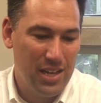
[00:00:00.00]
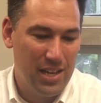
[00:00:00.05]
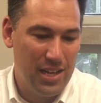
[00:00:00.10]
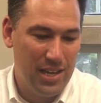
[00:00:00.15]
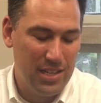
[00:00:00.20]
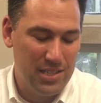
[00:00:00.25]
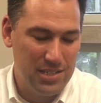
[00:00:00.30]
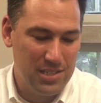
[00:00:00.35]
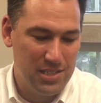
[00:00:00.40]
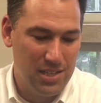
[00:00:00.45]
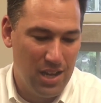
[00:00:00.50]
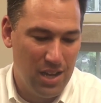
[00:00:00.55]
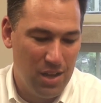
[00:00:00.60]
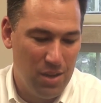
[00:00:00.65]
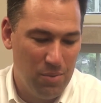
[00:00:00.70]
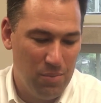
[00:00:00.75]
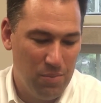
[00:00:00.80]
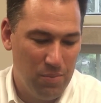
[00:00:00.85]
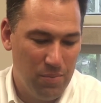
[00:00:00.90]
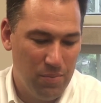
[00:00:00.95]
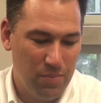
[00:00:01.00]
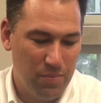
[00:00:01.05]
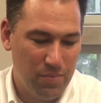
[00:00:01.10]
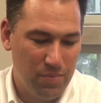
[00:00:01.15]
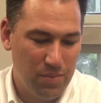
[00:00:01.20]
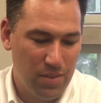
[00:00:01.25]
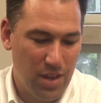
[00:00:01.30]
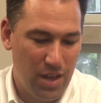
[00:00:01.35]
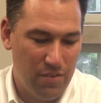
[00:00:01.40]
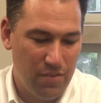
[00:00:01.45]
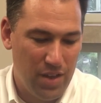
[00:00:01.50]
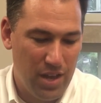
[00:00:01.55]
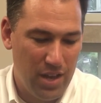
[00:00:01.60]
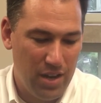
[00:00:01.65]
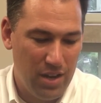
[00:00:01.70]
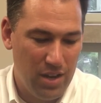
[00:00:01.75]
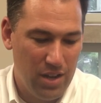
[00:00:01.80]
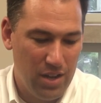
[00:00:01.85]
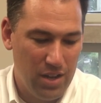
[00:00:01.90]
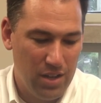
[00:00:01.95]
And um, I've
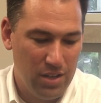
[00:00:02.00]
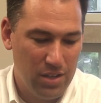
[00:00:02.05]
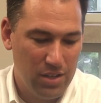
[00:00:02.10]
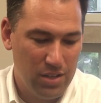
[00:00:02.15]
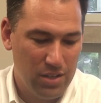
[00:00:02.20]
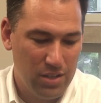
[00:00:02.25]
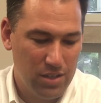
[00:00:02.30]
had uh,